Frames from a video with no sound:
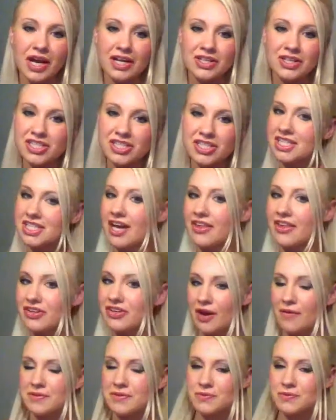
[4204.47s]
actually the other
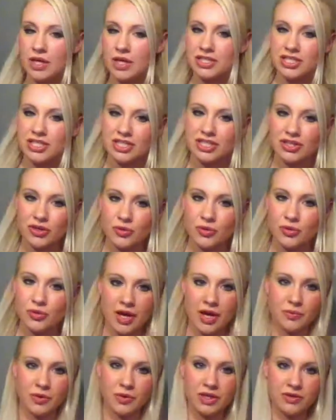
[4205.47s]
day. I was watching your
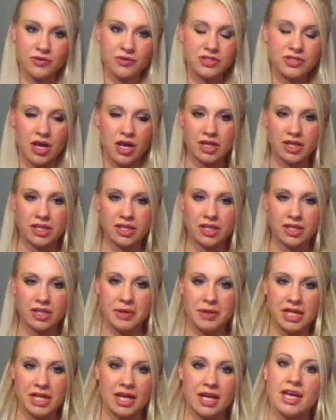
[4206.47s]
one when you were talking to
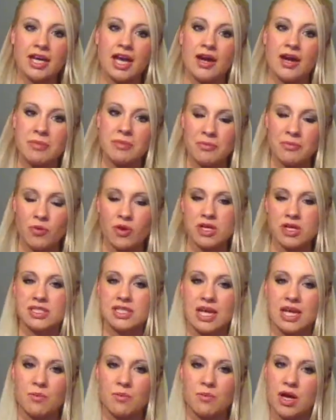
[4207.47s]
Buddy. I can't remember
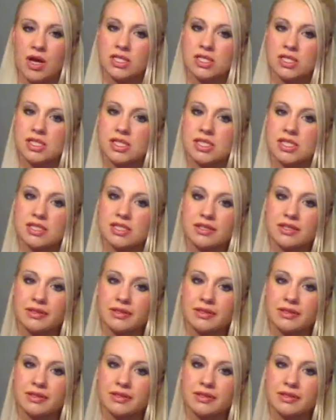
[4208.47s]
what his name was.